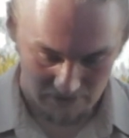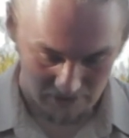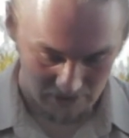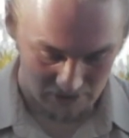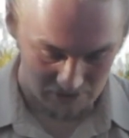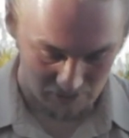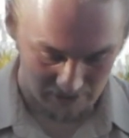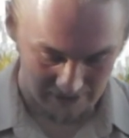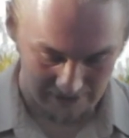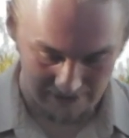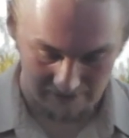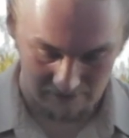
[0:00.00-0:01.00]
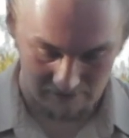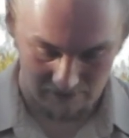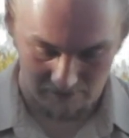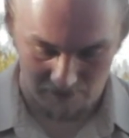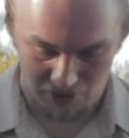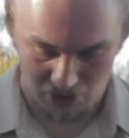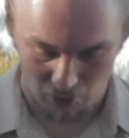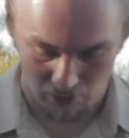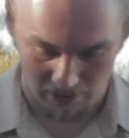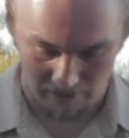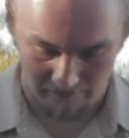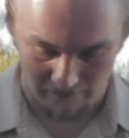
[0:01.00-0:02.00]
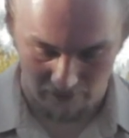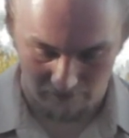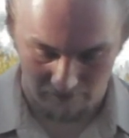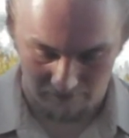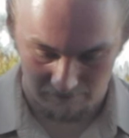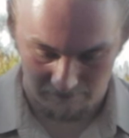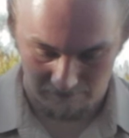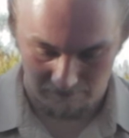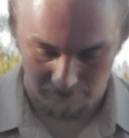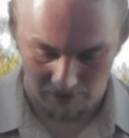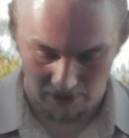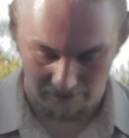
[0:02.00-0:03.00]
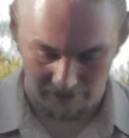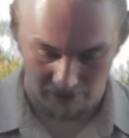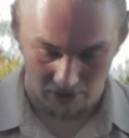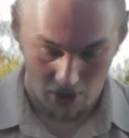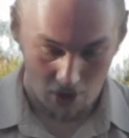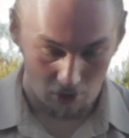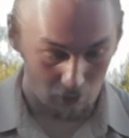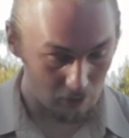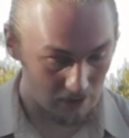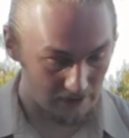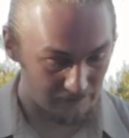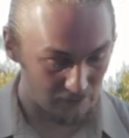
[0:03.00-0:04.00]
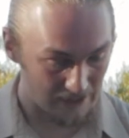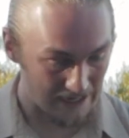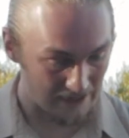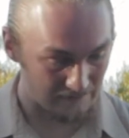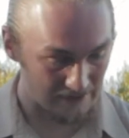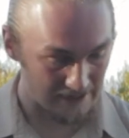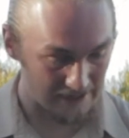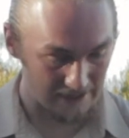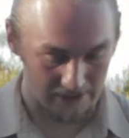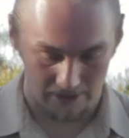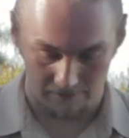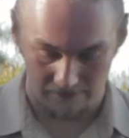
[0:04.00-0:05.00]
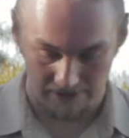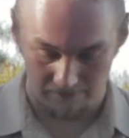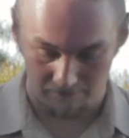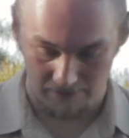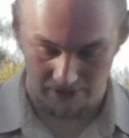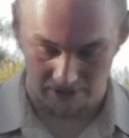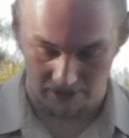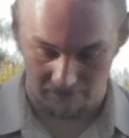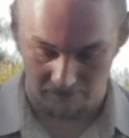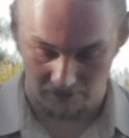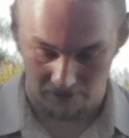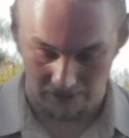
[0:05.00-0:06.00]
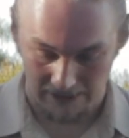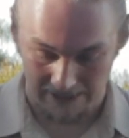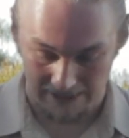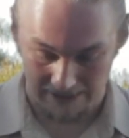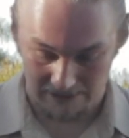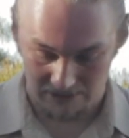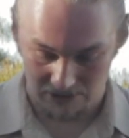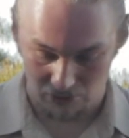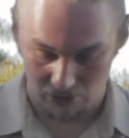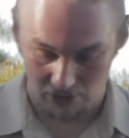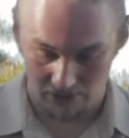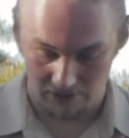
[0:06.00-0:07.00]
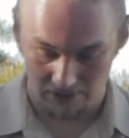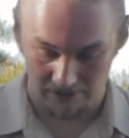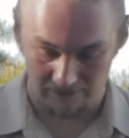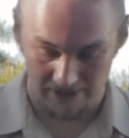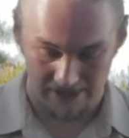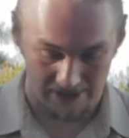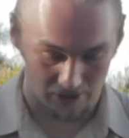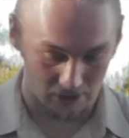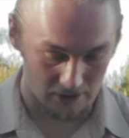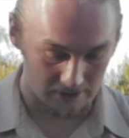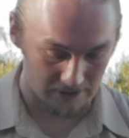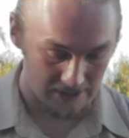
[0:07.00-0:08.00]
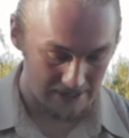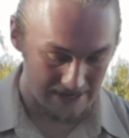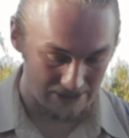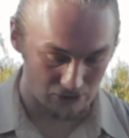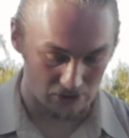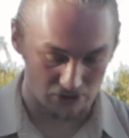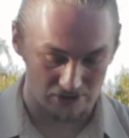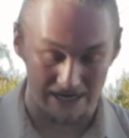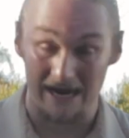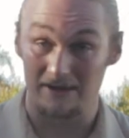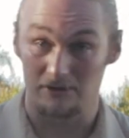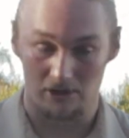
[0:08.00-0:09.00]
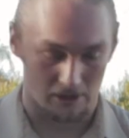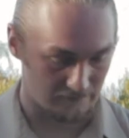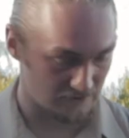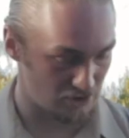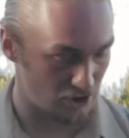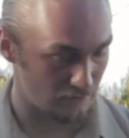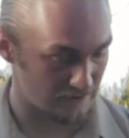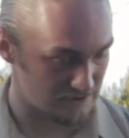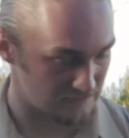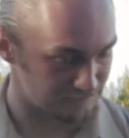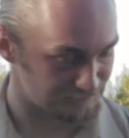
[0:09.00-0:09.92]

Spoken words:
You just want to get the majority of the foam off there. Or if you have a big enough glass, you could leave the head on and you could just add the coffee to it.